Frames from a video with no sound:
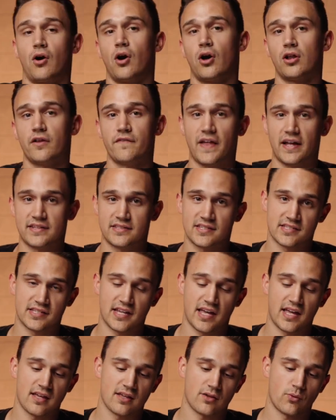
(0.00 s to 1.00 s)
All of that to
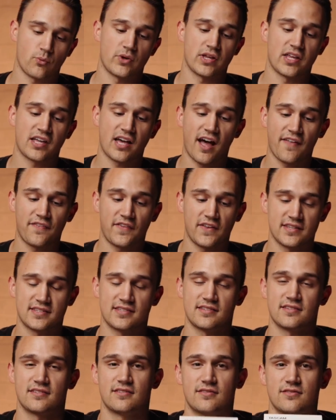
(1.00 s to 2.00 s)
say, we got
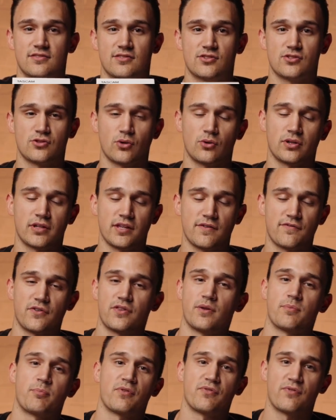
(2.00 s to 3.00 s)
this solely for
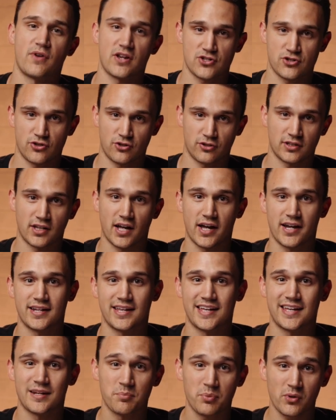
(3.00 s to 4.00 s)
the professional line
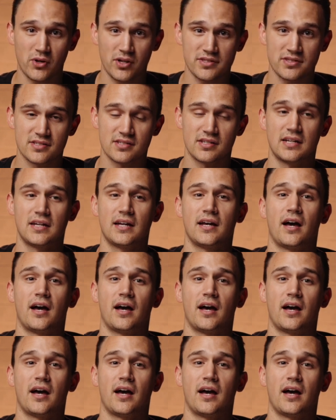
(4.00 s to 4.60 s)
inputs.